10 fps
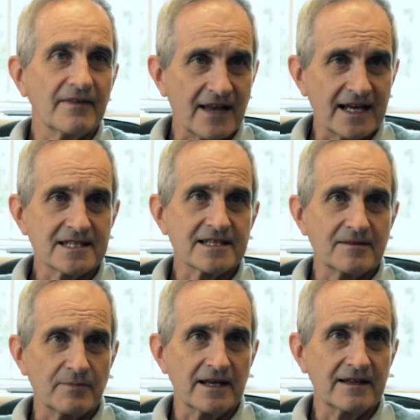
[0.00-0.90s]
That's the
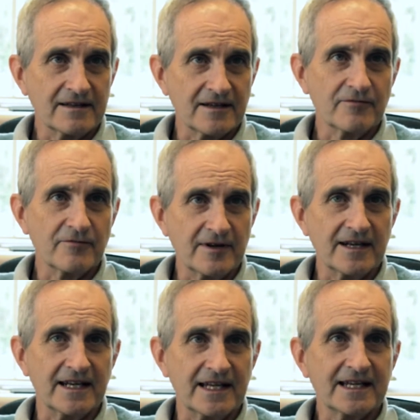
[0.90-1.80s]
bit that
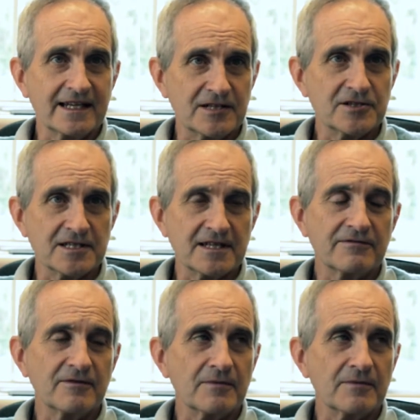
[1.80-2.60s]
really clinches it for